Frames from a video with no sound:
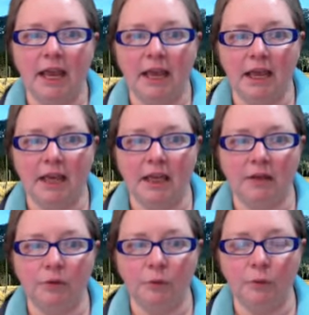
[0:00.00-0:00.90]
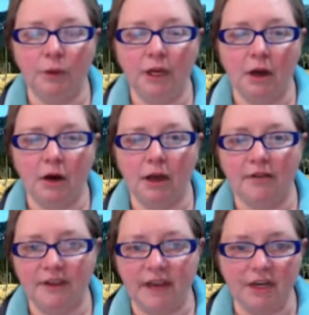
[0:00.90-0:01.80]
And we
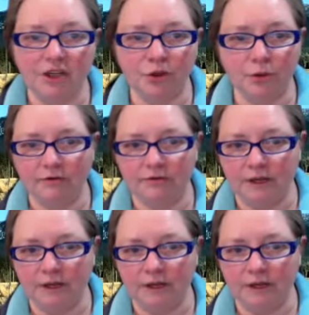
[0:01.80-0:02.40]
have a short